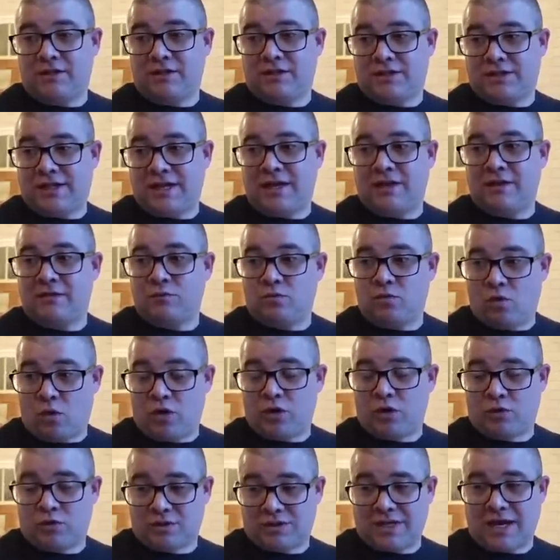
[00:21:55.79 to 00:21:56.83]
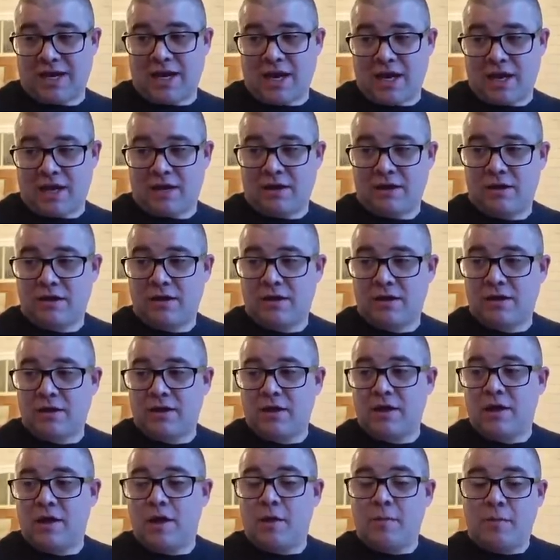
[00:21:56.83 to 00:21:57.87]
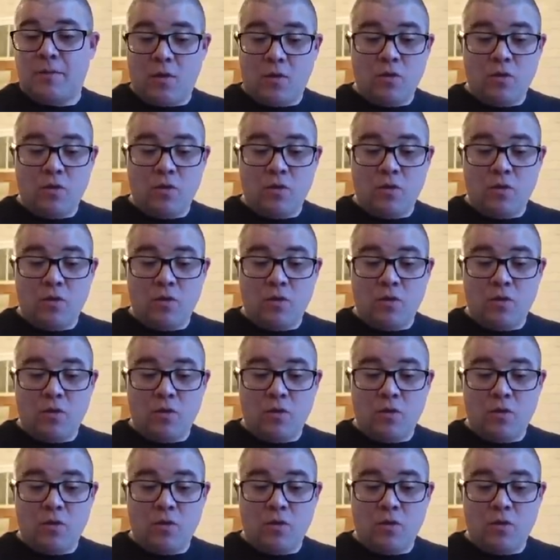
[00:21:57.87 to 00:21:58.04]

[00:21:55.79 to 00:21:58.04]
understand what you're saying. But